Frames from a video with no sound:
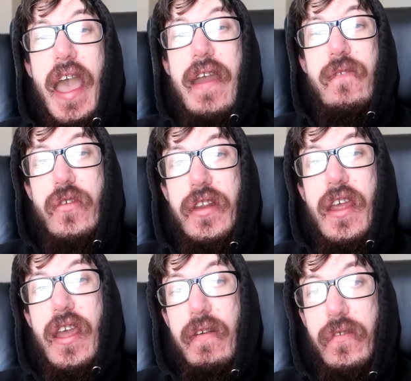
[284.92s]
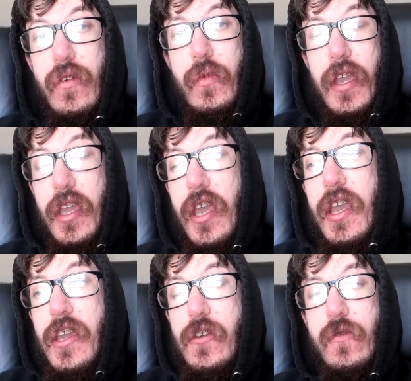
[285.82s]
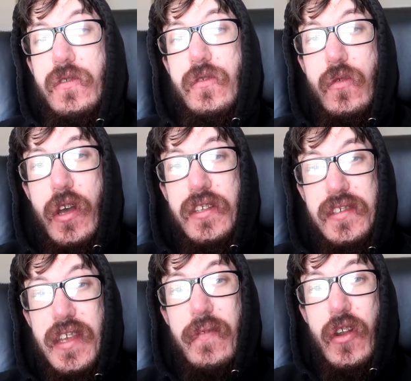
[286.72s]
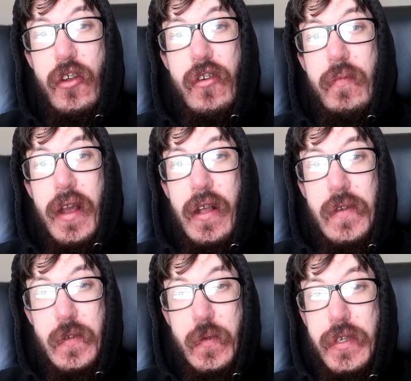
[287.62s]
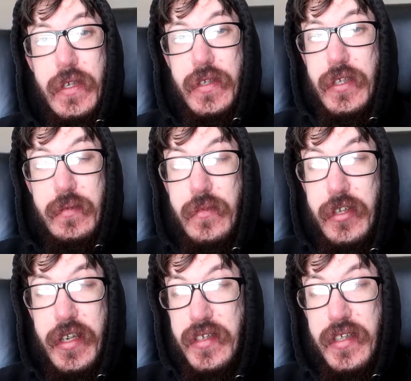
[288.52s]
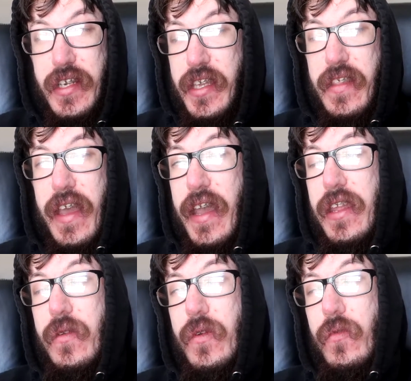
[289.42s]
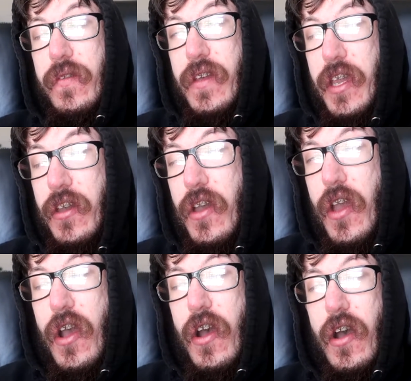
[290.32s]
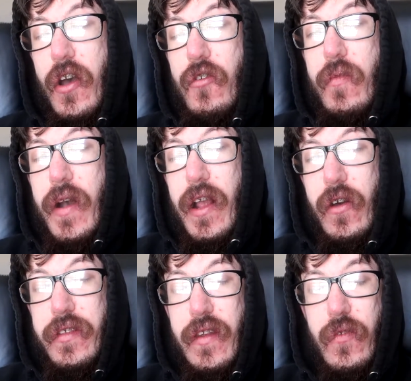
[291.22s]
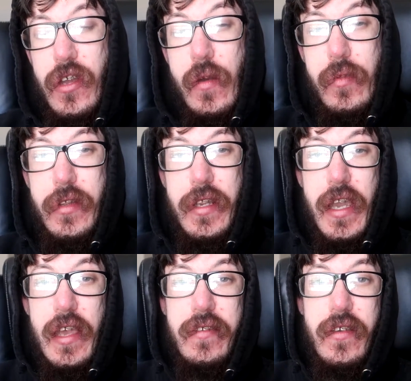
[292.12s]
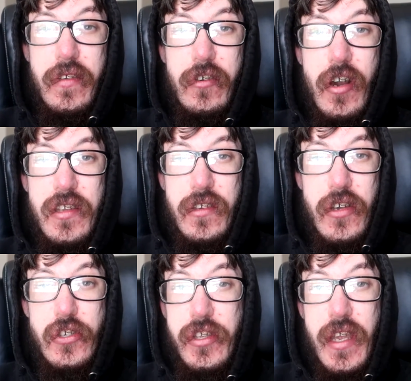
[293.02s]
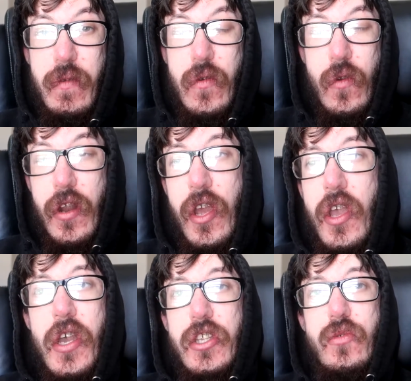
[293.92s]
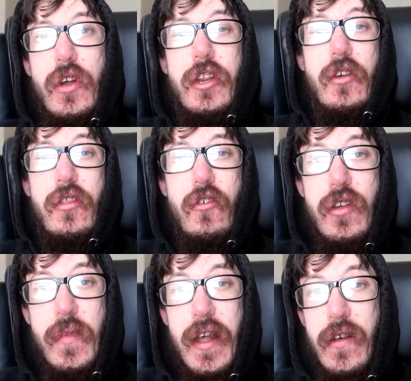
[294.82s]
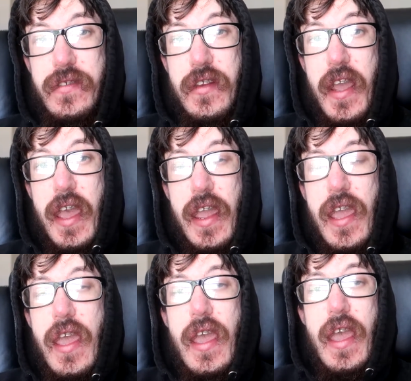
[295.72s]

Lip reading: every day of the week. He used to run 700 miles a week or something crazy like that. He would run like 100 miles every couple of days, because across country they would run 20 to 30 miles a day,